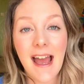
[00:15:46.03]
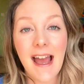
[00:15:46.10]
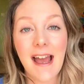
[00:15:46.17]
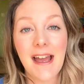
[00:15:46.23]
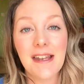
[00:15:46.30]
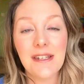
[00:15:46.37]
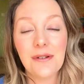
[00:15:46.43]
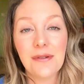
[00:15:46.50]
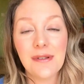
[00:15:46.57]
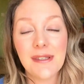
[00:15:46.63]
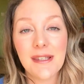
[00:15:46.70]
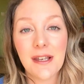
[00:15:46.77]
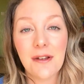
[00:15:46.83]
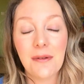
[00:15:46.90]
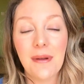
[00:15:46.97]
And
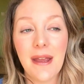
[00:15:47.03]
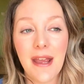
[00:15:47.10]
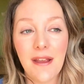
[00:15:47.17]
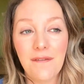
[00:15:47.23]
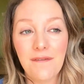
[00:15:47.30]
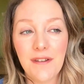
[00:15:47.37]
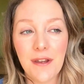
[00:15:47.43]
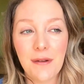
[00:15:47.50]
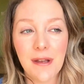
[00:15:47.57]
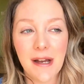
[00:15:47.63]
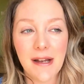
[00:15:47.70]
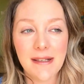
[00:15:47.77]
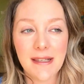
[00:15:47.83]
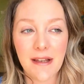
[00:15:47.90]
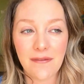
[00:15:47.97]
also, if you
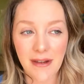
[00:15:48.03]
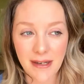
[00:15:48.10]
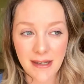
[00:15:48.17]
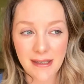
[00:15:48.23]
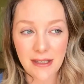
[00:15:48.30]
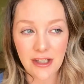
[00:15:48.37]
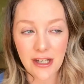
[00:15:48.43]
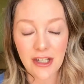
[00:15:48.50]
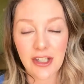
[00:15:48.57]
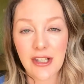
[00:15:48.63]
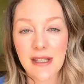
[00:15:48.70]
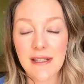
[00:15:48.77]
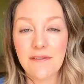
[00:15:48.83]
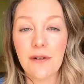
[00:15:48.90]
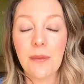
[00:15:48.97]
guys have any
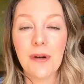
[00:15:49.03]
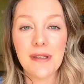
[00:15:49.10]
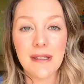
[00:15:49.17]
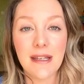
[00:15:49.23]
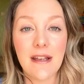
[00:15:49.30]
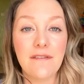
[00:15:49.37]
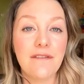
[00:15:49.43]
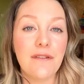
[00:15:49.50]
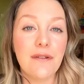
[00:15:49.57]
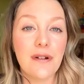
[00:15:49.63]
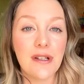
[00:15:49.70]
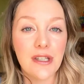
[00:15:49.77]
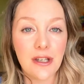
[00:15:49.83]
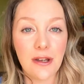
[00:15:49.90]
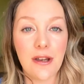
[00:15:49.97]
suggestions for what to get for a
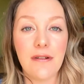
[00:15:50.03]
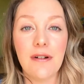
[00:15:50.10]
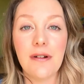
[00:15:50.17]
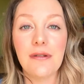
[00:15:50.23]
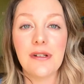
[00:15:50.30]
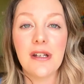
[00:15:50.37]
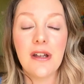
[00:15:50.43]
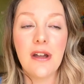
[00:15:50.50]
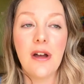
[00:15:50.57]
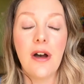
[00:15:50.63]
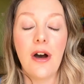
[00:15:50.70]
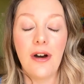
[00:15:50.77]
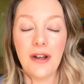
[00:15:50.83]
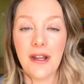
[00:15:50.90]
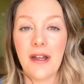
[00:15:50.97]
2-year-old
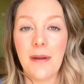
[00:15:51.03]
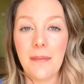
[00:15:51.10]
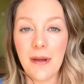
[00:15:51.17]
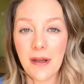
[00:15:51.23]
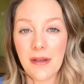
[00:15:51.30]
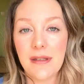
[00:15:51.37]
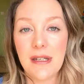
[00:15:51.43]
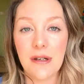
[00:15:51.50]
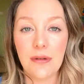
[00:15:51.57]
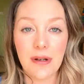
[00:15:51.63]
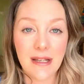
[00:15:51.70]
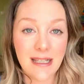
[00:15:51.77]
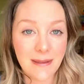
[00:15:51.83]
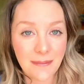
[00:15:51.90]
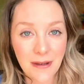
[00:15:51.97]
on her birthday or
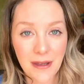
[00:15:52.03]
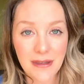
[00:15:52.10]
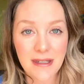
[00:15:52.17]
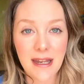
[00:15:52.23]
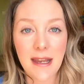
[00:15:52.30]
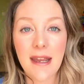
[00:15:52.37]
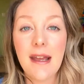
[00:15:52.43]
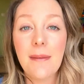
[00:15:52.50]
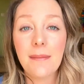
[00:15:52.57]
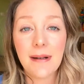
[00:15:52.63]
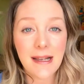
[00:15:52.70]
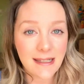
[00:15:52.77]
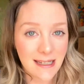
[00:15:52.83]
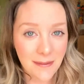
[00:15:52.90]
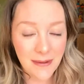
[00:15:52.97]
his birthday,
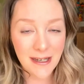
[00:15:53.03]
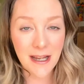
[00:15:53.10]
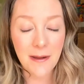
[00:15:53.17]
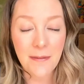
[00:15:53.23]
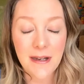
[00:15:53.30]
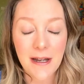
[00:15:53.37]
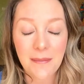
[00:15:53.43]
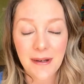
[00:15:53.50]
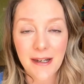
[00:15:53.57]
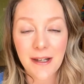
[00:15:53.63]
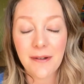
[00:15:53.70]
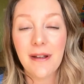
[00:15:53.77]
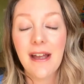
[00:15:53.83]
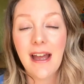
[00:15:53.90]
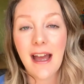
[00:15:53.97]
please let me know down
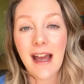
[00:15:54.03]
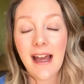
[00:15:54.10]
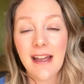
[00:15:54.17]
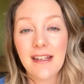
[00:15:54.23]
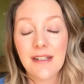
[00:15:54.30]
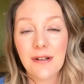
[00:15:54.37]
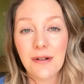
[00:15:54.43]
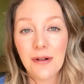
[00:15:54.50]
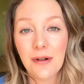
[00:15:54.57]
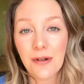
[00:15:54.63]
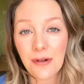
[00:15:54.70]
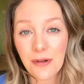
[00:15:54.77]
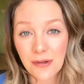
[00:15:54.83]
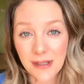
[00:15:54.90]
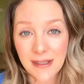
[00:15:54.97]
below. And
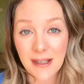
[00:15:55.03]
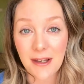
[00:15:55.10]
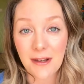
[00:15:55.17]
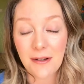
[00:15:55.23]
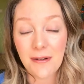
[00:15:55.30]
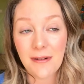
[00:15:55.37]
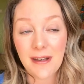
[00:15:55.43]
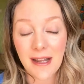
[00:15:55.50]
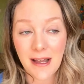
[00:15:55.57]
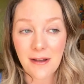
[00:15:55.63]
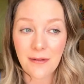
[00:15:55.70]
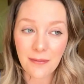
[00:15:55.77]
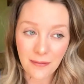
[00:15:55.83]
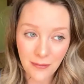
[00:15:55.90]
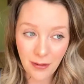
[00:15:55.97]
also,
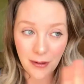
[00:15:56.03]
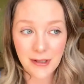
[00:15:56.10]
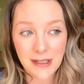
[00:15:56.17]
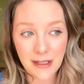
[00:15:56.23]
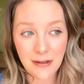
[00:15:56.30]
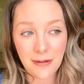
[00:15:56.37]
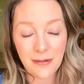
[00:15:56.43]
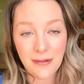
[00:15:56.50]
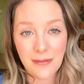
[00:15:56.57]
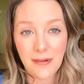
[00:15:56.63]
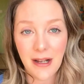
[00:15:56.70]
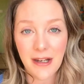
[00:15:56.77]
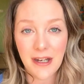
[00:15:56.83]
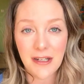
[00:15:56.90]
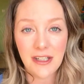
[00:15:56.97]
now on to
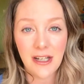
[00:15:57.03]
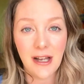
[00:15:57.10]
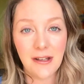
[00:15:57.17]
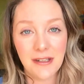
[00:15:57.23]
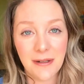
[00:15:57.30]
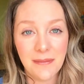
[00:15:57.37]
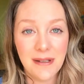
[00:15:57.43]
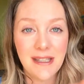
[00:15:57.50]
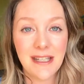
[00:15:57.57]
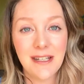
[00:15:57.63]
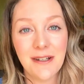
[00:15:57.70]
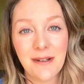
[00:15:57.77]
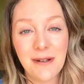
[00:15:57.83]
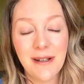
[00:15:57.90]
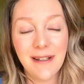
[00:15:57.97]
child number
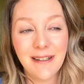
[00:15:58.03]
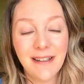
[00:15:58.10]
2.